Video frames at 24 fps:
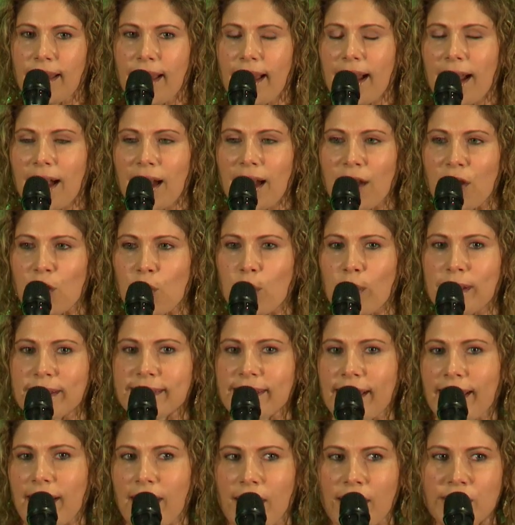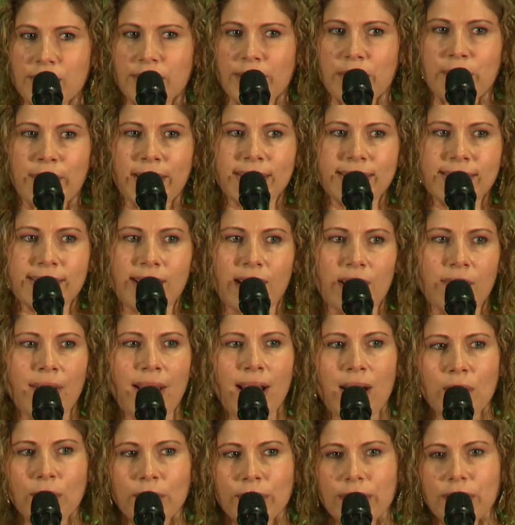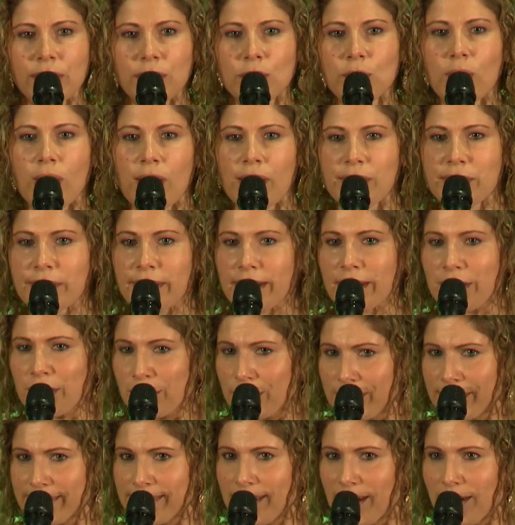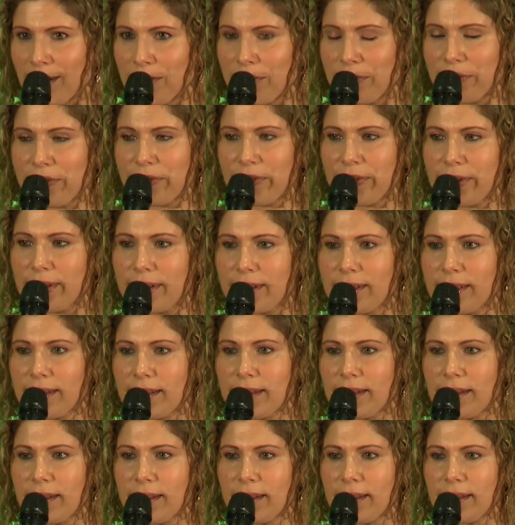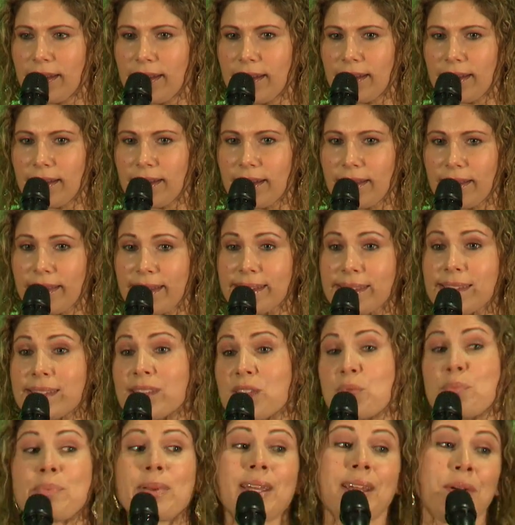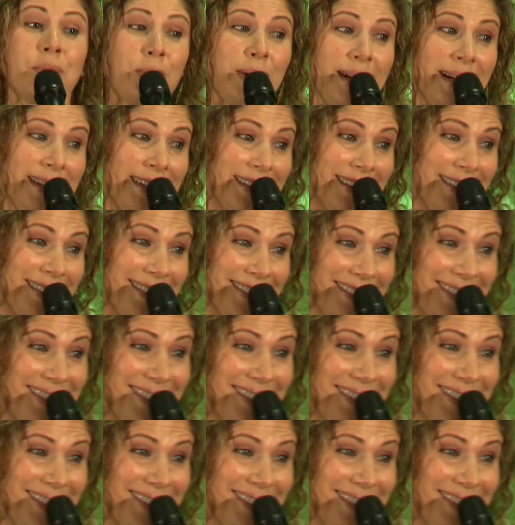How was I honoring myself? How are you honoring yourself? This is a big one.